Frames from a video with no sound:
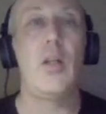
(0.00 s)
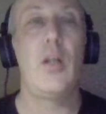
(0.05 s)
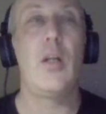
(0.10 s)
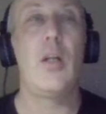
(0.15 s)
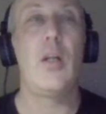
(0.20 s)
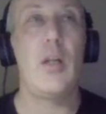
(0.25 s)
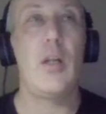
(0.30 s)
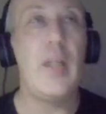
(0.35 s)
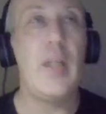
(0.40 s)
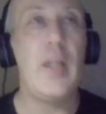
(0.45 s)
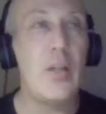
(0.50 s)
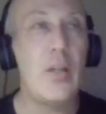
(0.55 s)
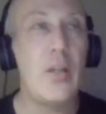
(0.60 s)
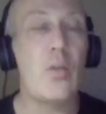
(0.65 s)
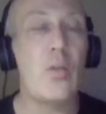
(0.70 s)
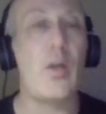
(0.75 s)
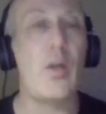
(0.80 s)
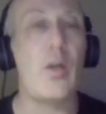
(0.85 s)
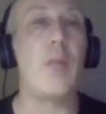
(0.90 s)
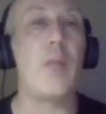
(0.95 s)

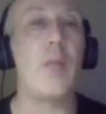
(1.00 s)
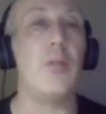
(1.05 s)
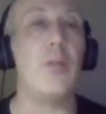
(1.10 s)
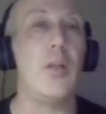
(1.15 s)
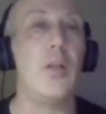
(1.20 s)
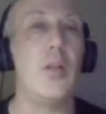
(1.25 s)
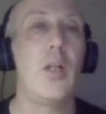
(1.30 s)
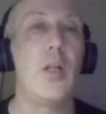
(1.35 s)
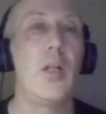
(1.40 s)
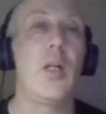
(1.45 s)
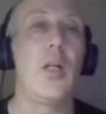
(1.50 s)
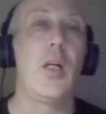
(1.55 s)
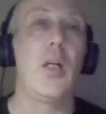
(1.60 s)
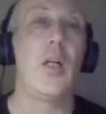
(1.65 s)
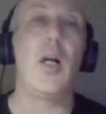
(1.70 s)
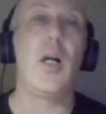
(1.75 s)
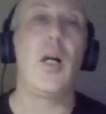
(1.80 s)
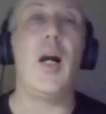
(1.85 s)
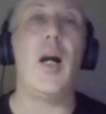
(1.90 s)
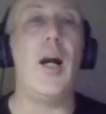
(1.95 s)
Incredible.
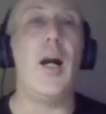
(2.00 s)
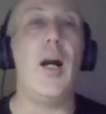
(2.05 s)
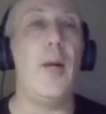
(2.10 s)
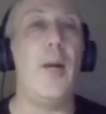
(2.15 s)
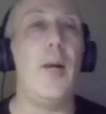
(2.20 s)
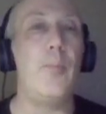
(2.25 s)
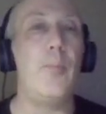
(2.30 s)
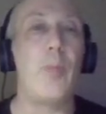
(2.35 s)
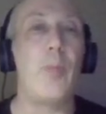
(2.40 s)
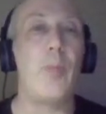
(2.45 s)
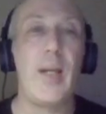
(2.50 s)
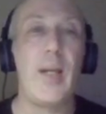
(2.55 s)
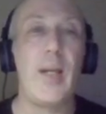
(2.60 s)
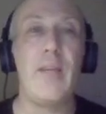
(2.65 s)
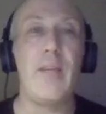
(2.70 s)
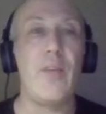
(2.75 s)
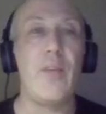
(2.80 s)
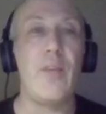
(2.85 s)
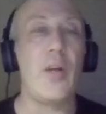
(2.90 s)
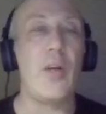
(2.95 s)
Um, playing
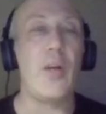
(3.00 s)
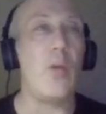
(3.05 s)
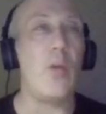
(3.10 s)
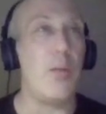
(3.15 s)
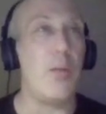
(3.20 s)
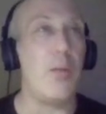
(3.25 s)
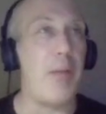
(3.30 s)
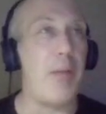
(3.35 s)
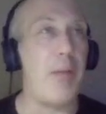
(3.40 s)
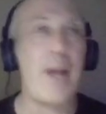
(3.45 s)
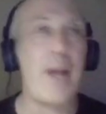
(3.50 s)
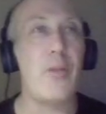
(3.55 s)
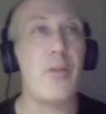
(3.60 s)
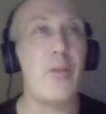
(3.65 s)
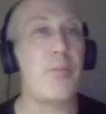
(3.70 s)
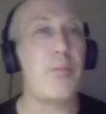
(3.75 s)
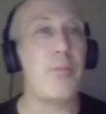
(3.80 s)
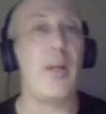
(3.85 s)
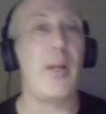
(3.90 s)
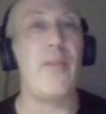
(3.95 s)
very well. Blackwood's
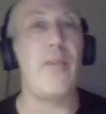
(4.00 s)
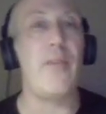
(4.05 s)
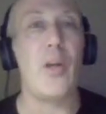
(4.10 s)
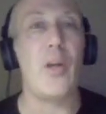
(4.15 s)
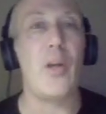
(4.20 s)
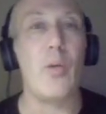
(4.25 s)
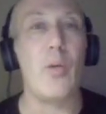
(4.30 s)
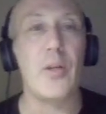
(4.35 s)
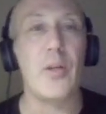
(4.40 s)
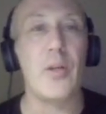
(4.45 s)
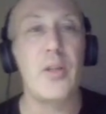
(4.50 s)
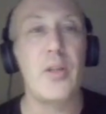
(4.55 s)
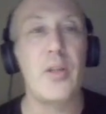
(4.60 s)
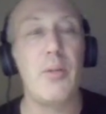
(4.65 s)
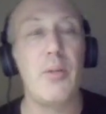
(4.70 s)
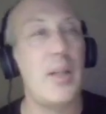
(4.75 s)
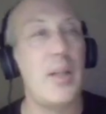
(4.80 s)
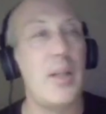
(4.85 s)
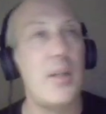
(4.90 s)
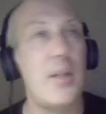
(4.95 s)
playing very well too, but he
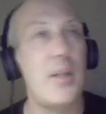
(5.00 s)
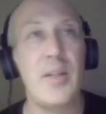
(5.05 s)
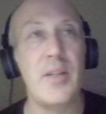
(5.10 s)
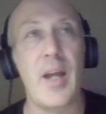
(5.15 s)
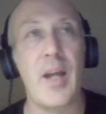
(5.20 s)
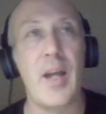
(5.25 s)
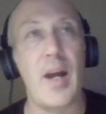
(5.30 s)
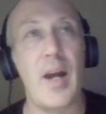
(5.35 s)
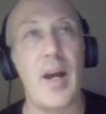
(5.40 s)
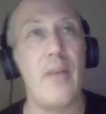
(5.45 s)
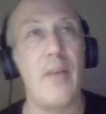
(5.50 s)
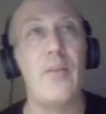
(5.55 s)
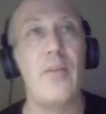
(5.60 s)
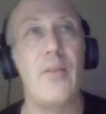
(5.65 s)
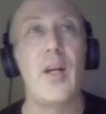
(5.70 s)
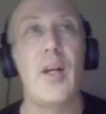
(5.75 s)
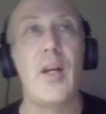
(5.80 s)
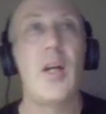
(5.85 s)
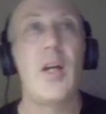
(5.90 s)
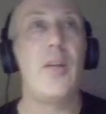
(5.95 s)
doesn't have
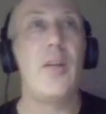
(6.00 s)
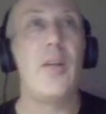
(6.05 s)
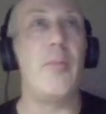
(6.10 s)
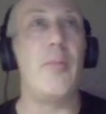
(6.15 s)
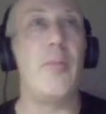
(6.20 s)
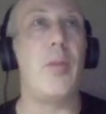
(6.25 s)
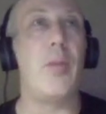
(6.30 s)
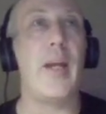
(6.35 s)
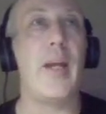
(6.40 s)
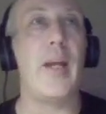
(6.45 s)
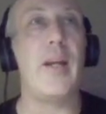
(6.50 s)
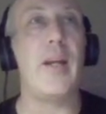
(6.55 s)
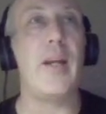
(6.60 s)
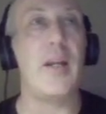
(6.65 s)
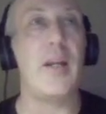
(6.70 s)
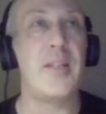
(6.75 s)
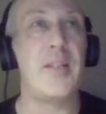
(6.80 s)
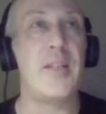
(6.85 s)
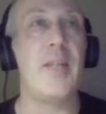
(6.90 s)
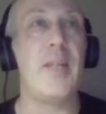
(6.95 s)
the play a
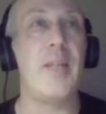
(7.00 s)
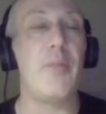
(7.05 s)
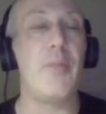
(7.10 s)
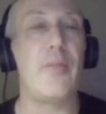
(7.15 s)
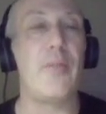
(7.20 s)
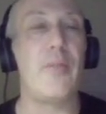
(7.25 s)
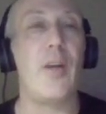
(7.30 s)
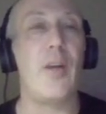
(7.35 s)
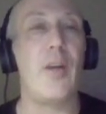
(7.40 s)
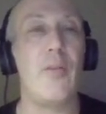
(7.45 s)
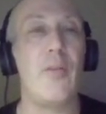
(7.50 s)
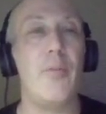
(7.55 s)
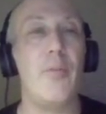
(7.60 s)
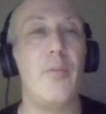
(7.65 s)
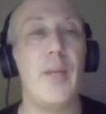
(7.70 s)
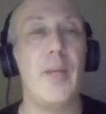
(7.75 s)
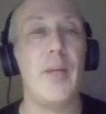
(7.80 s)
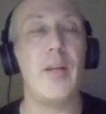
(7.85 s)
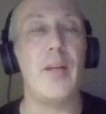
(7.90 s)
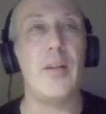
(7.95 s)
team in front of him
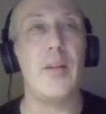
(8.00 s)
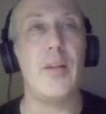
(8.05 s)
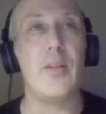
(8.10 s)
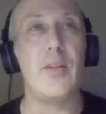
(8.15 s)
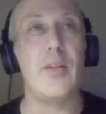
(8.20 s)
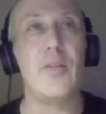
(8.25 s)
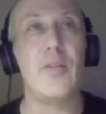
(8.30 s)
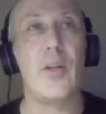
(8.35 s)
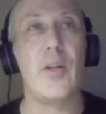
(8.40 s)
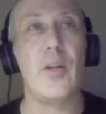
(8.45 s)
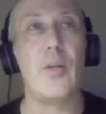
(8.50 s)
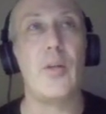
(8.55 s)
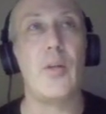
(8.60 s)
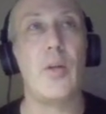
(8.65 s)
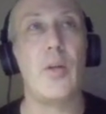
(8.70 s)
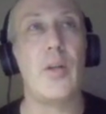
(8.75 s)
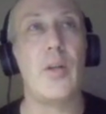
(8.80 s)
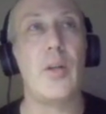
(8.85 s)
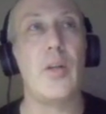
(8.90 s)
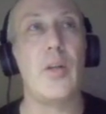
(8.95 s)
that is very well,
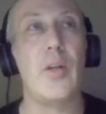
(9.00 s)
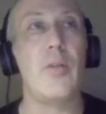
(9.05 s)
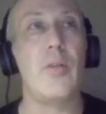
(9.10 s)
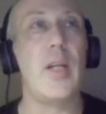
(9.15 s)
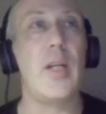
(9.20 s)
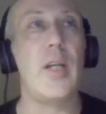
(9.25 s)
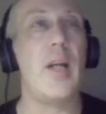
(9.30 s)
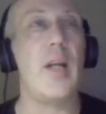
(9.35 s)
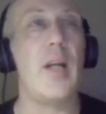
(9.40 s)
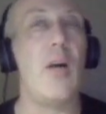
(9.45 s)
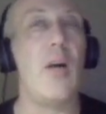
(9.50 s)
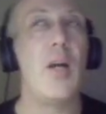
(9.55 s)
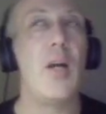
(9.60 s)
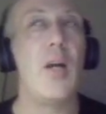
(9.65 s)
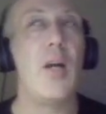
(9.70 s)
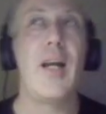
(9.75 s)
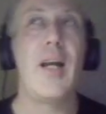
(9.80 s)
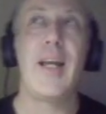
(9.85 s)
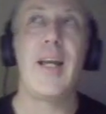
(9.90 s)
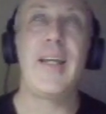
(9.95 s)
good right now.
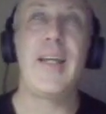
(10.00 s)
He